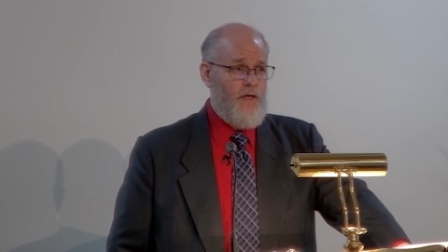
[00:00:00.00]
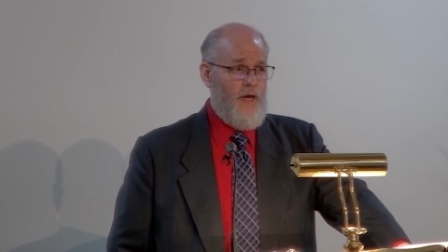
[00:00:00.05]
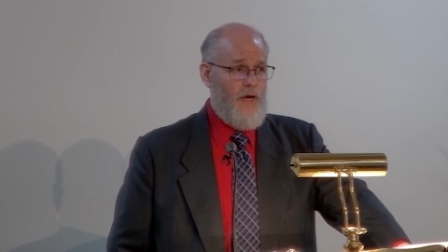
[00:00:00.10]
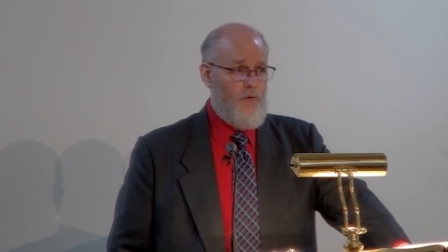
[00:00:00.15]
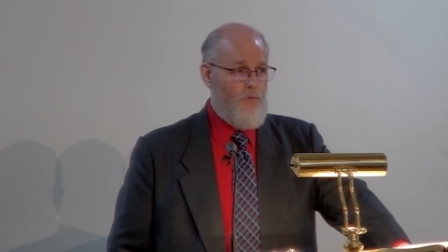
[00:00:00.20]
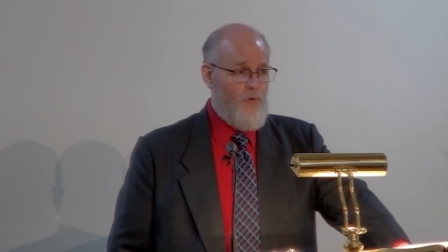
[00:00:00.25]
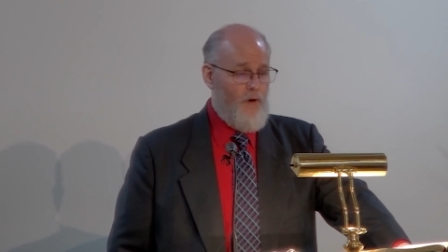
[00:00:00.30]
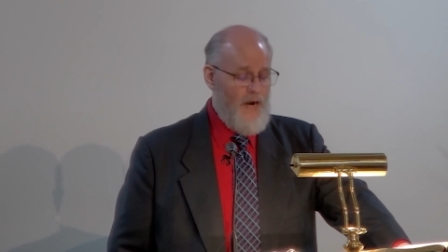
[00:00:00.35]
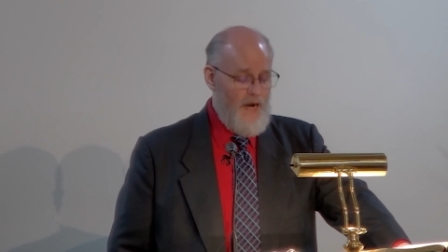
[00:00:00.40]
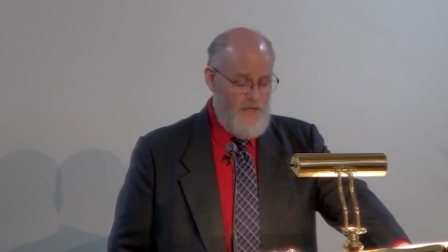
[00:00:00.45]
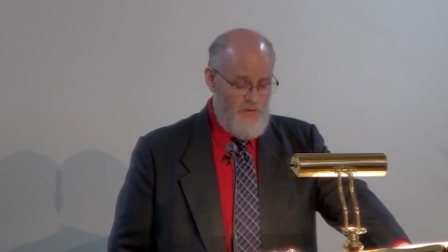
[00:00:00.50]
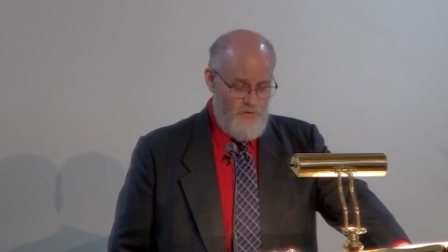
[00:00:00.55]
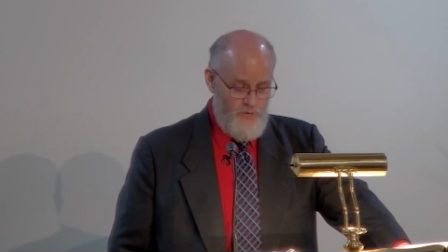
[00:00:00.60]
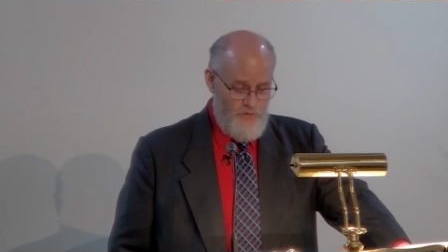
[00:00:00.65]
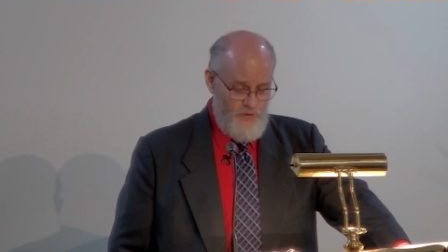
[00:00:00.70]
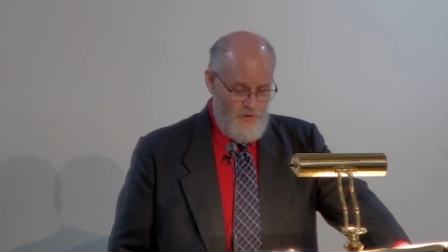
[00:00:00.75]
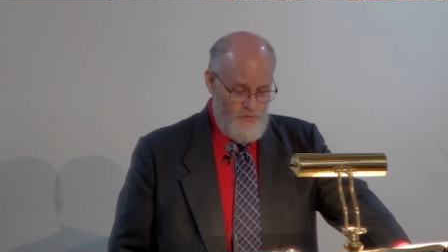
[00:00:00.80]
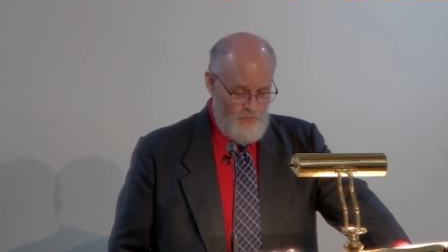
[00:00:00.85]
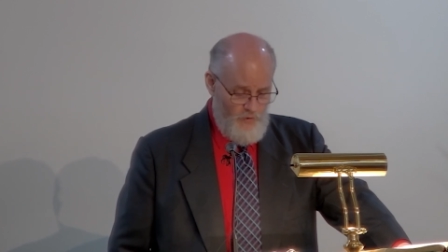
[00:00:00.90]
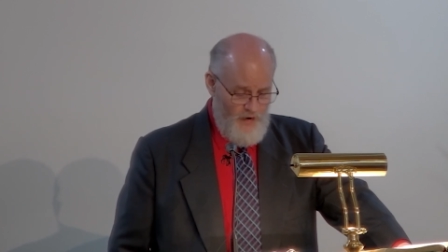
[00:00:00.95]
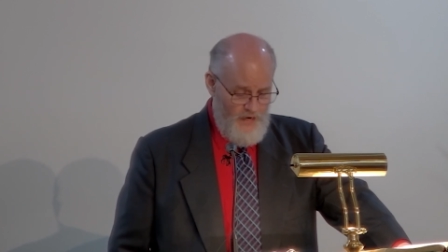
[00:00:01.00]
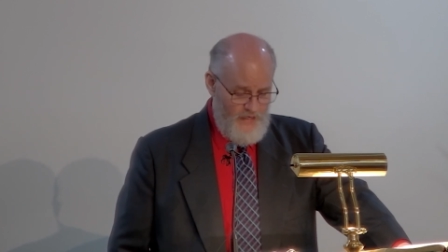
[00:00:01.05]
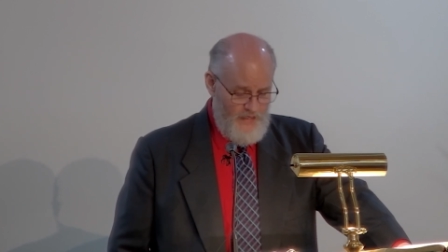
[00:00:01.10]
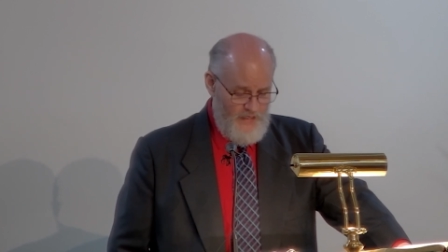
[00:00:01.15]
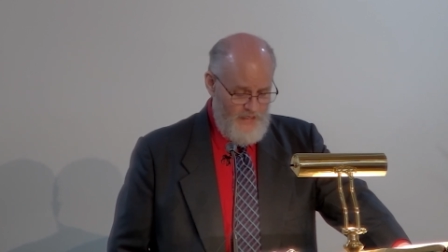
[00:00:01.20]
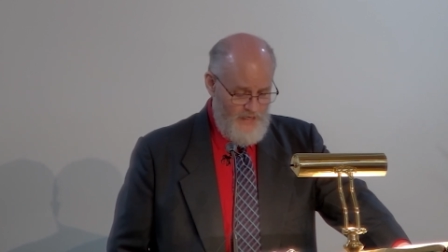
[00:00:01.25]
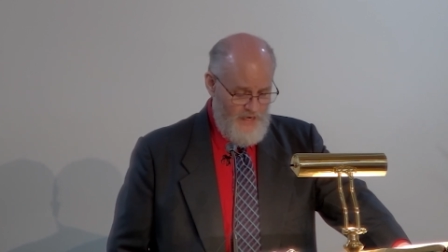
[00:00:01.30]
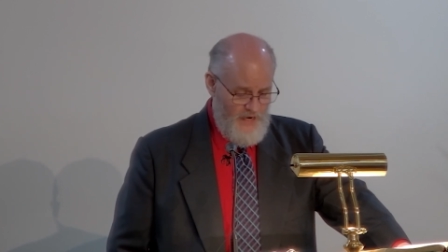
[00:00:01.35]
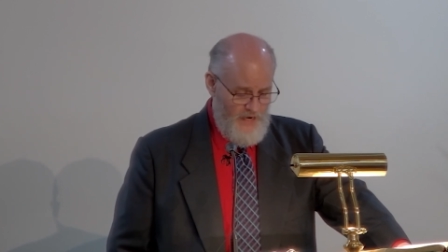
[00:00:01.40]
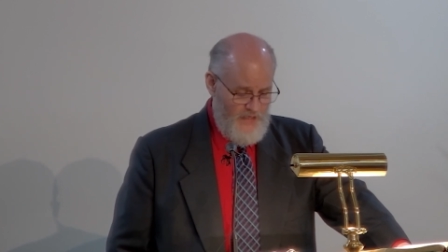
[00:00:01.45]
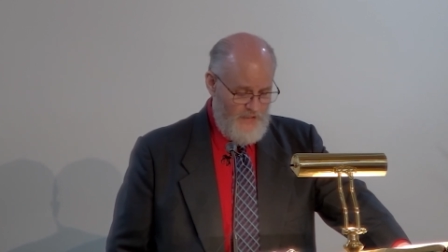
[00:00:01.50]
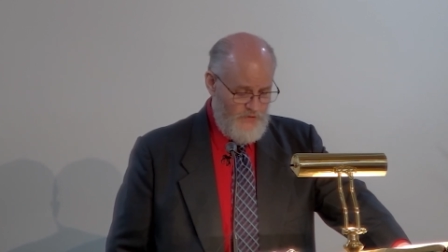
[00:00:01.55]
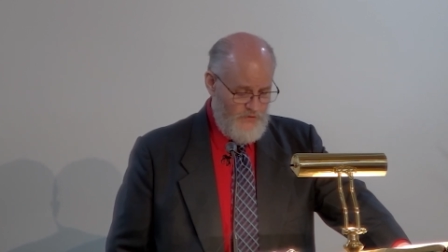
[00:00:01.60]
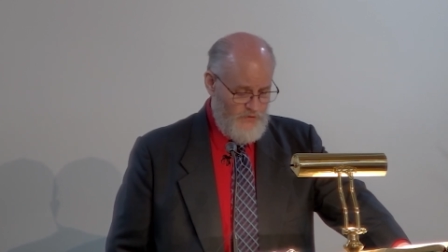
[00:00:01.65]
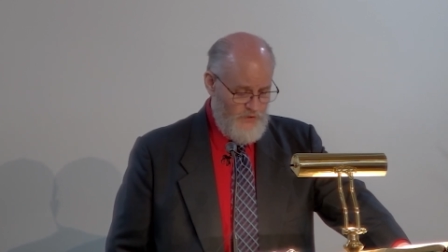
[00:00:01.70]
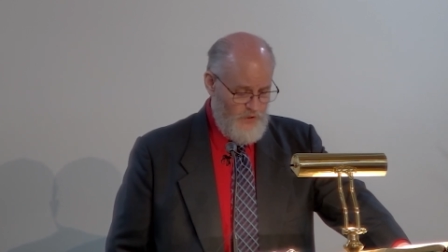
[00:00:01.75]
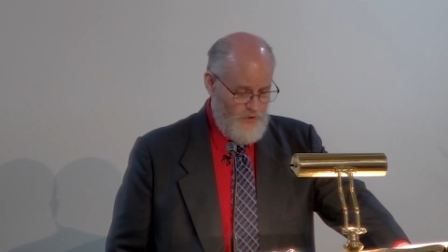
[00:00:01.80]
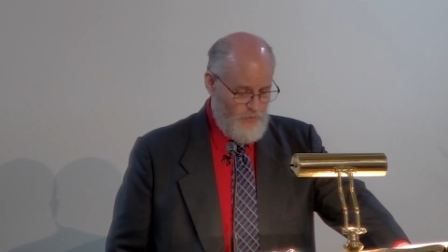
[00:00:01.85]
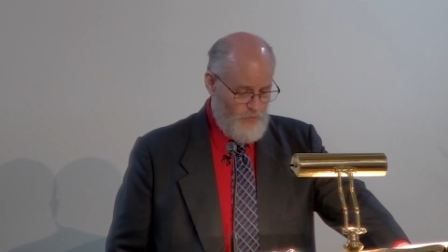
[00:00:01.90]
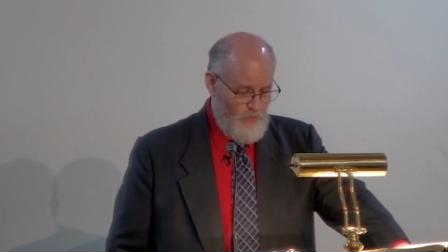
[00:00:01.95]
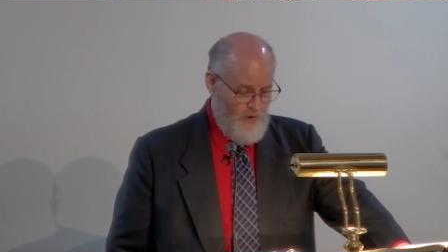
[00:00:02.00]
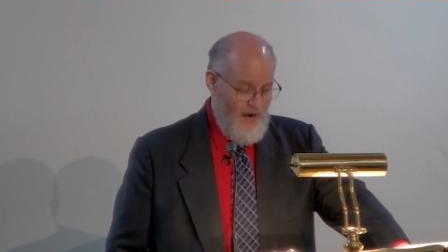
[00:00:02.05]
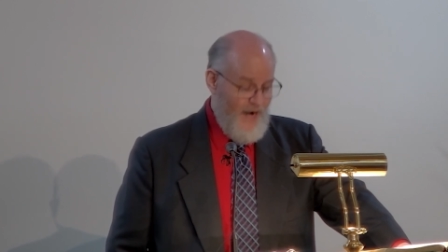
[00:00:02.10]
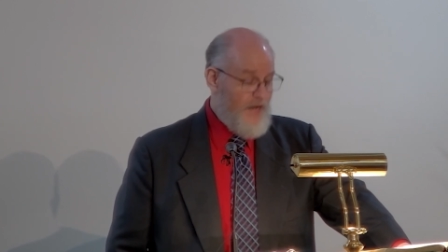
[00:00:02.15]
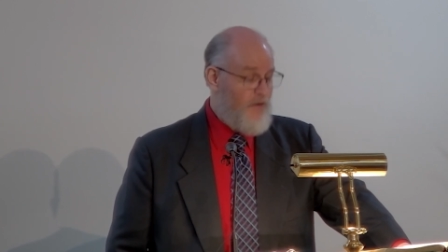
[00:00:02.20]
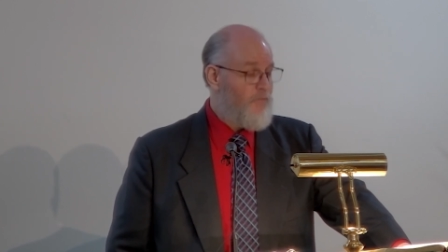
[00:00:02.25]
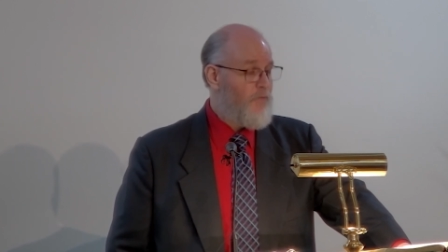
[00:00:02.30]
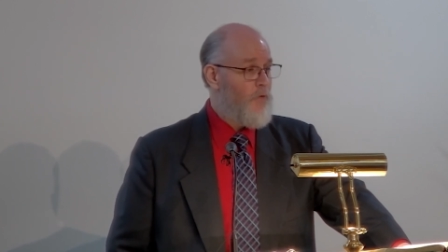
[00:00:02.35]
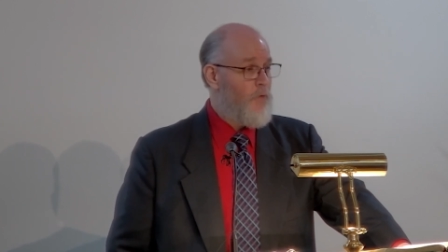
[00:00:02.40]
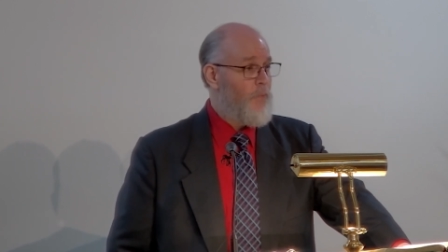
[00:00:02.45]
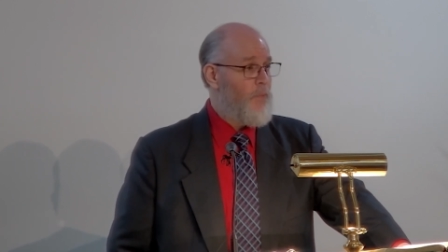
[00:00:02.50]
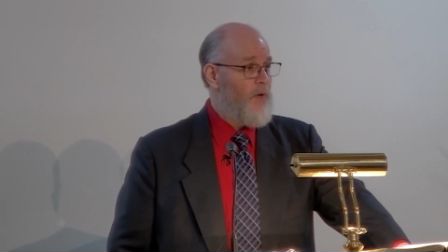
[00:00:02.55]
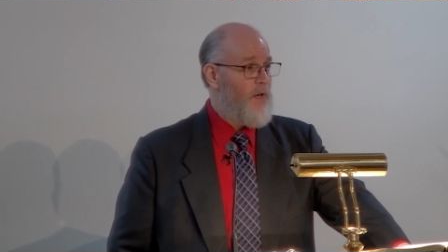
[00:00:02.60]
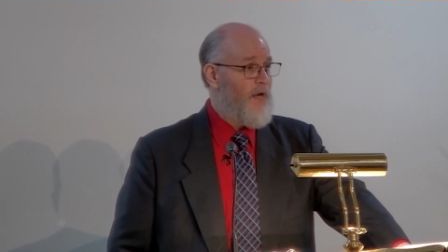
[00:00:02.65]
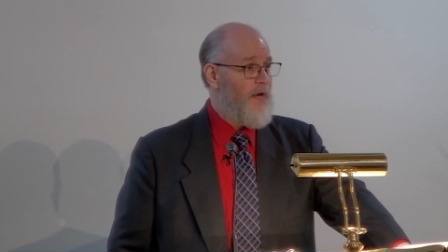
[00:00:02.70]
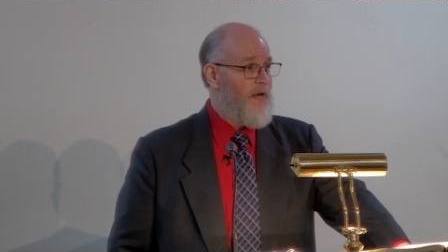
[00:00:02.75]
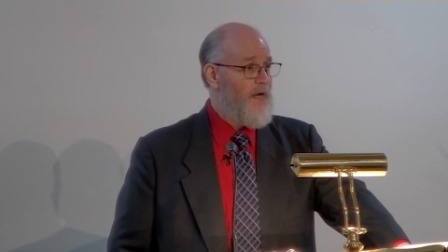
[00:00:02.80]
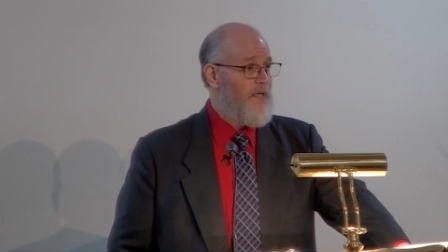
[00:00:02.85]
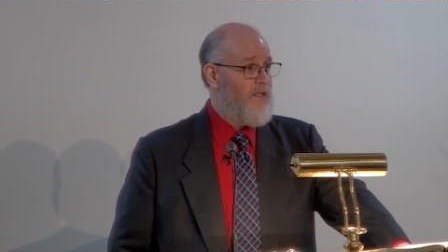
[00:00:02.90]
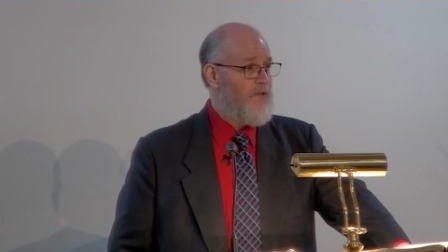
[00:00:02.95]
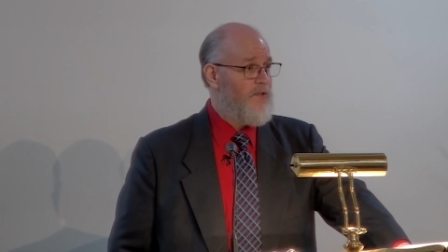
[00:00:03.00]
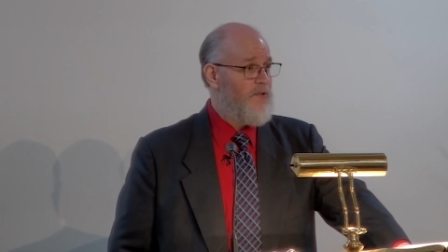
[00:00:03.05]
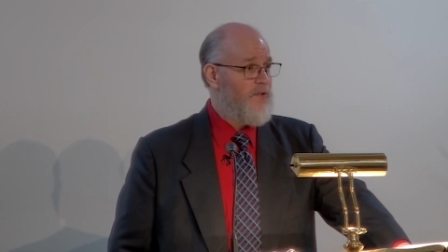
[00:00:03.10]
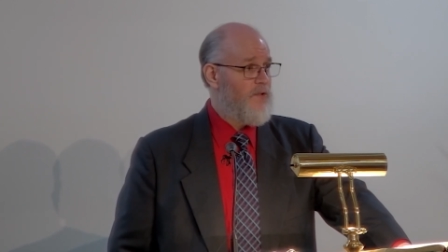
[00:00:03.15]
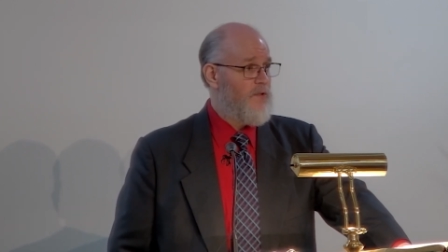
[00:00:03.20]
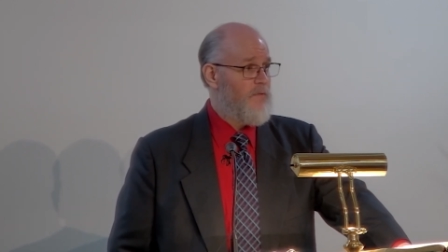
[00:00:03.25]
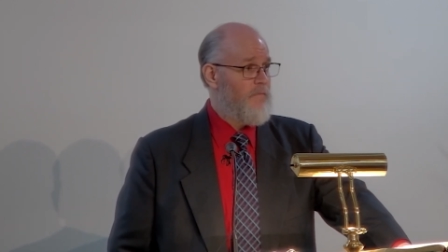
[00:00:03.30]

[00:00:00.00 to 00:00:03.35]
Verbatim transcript: And rather than recognize their rightful place,